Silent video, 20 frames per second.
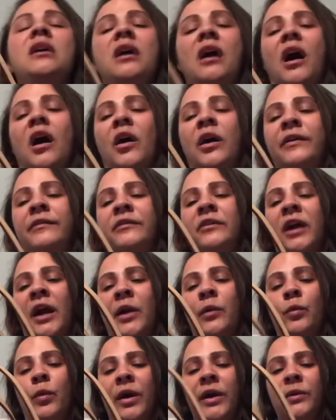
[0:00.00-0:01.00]
However, I
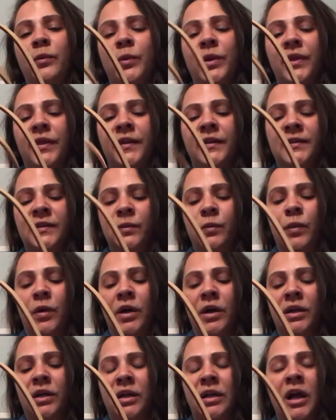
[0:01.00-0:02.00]
went with this
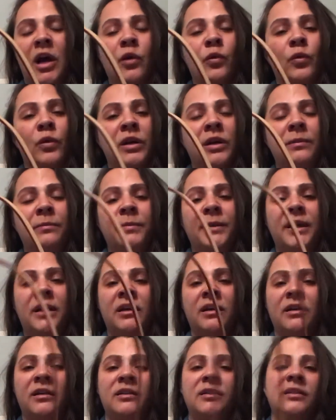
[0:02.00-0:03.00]
one not only
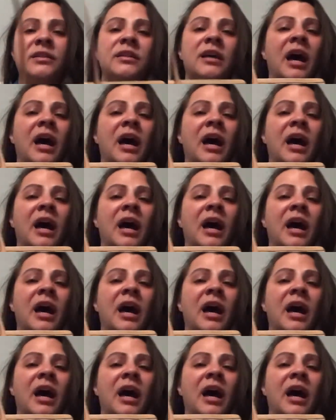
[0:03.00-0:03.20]
because